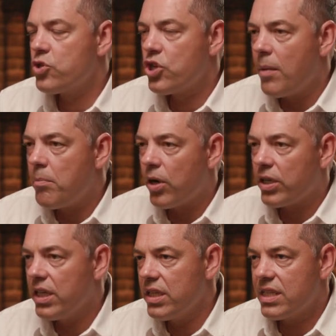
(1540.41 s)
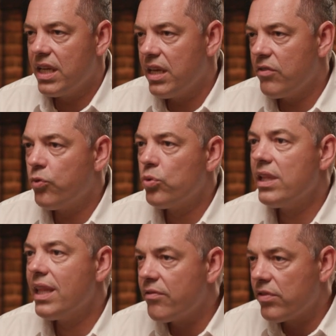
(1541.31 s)
job market is getting fully
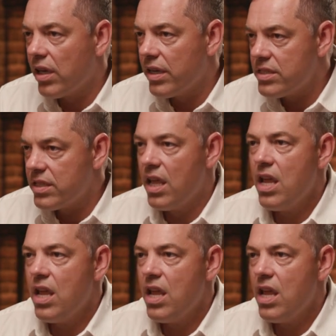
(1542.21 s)
levelized.